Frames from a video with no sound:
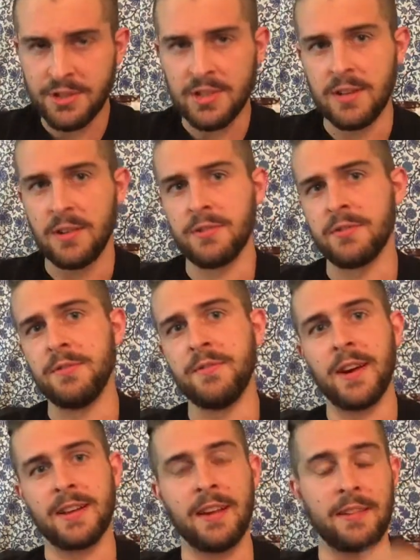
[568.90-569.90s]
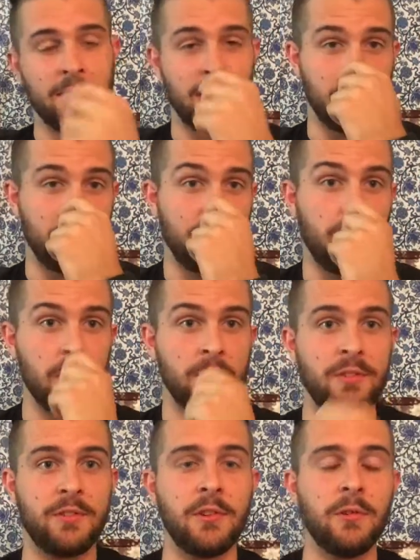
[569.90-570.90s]
can also affect athletic
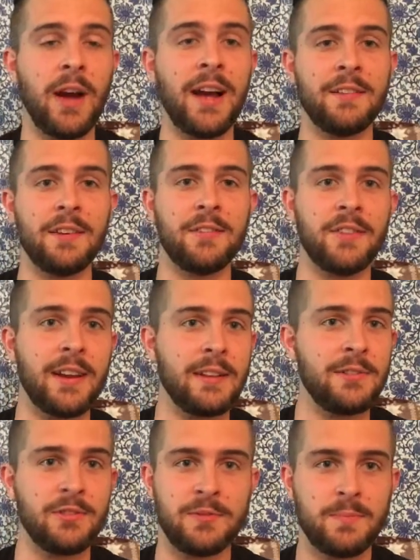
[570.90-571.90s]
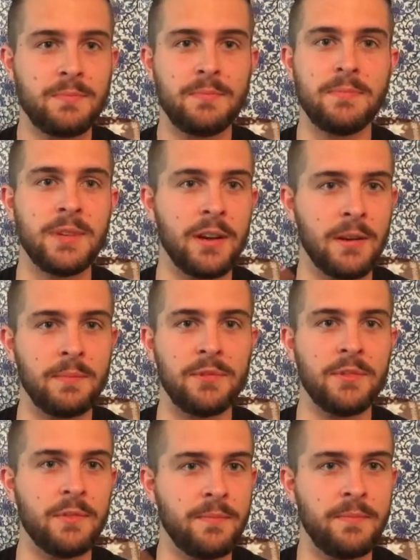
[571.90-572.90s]
performance. So as I said, it just
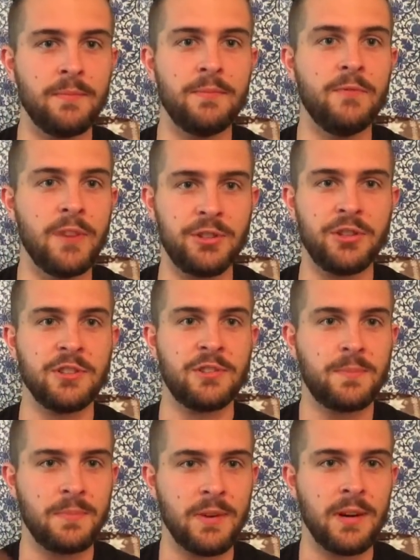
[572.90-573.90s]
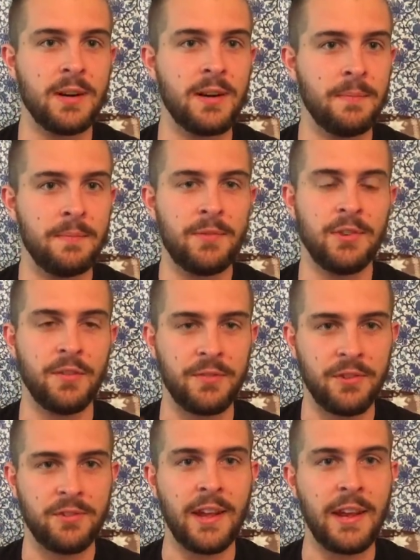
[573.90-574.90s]
becomes a vicious,
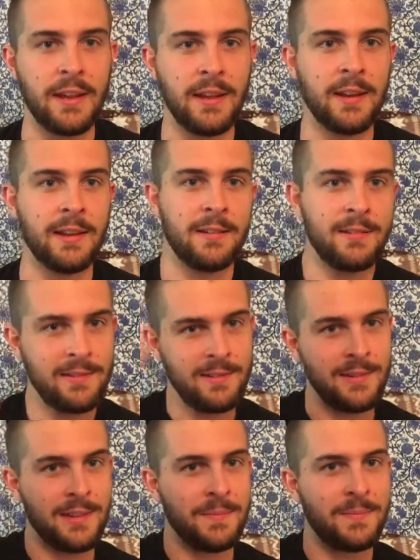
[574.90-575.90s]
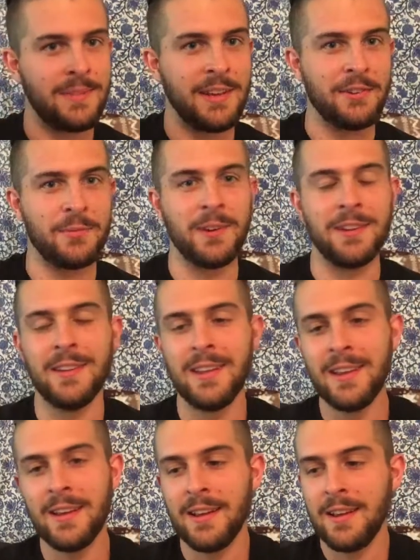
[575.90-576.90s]
self-sustaining, tailspin.
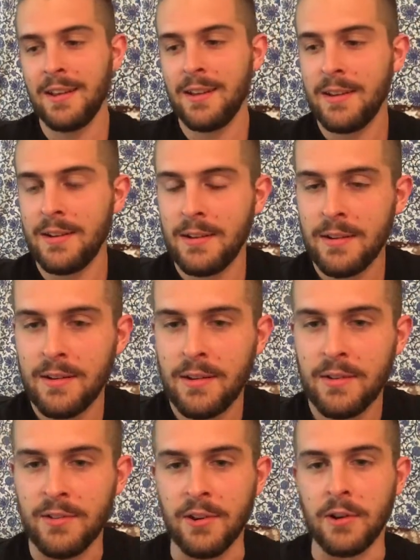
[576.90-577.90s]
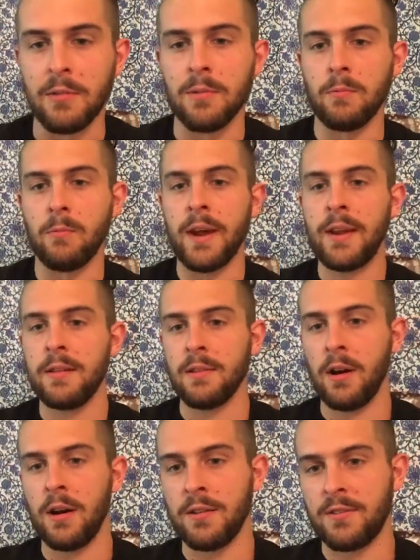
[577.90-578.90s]
So weight
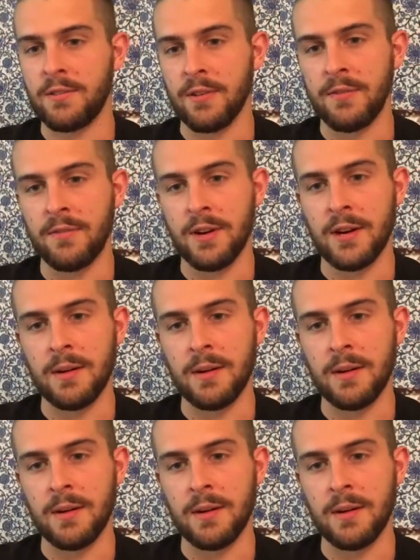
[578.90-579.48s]
loss of